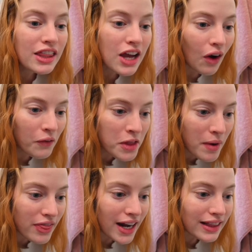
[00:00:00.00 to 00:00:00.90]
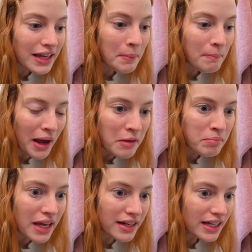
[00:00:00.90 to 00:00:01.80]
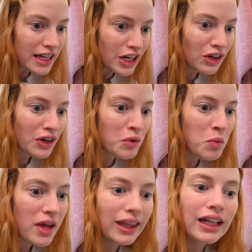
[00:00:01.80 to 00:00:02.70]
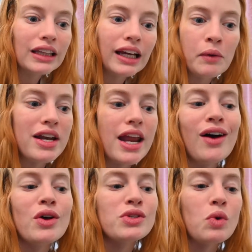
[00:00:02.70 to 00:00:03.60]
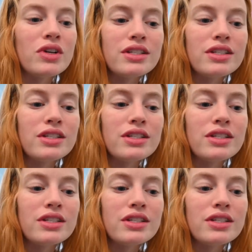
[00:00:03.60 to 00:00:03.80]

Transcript: The only one that I think might be adhered with like liquid nails or